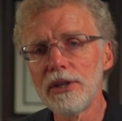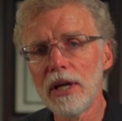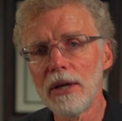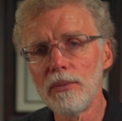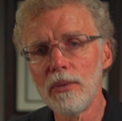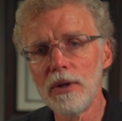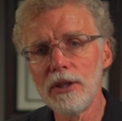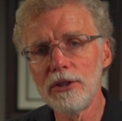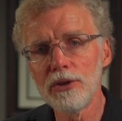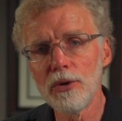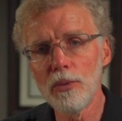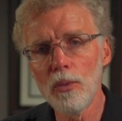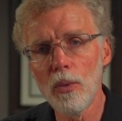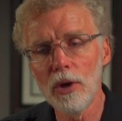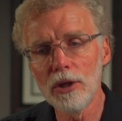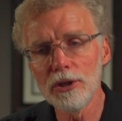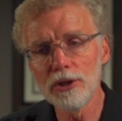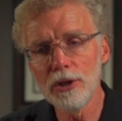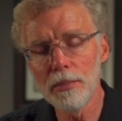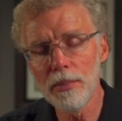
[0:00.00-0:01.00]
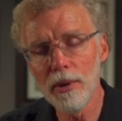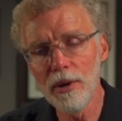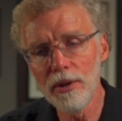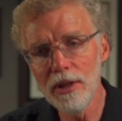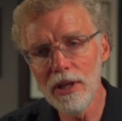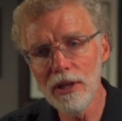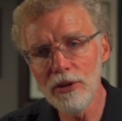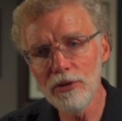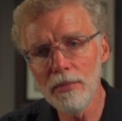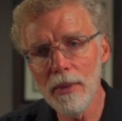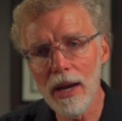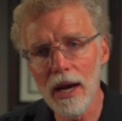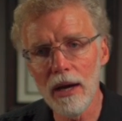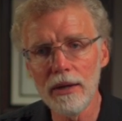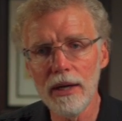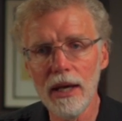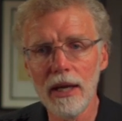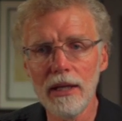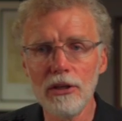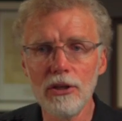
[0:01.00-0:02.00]
said we should worship on this
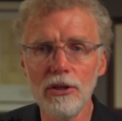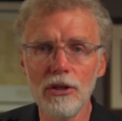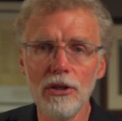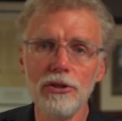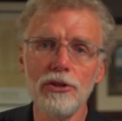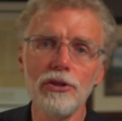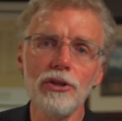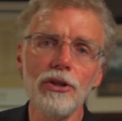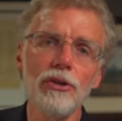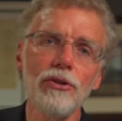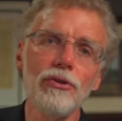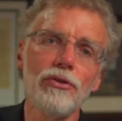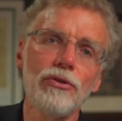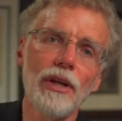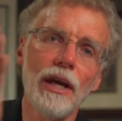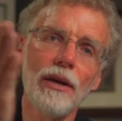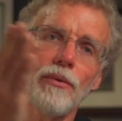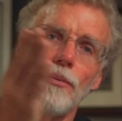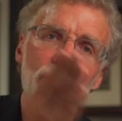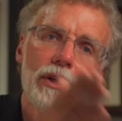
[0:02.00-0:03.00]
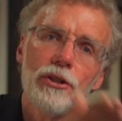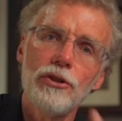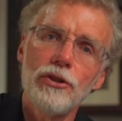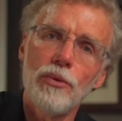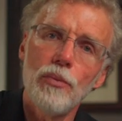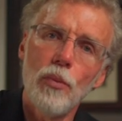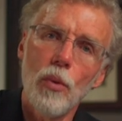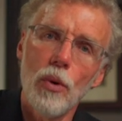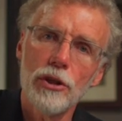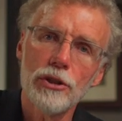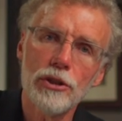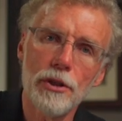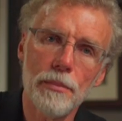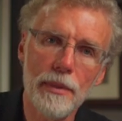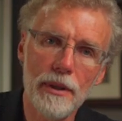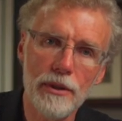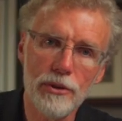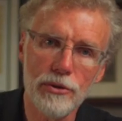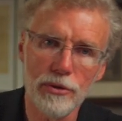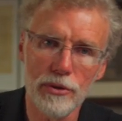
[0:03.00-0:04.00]
mountain, and you Jews said we should worship
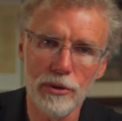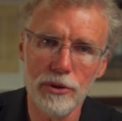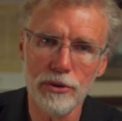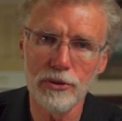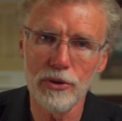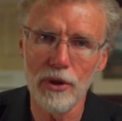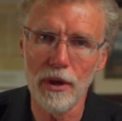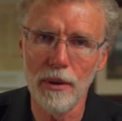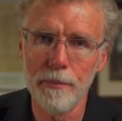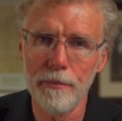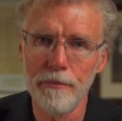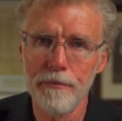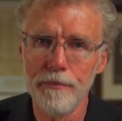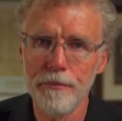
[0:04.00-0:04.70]
in Jerusalem.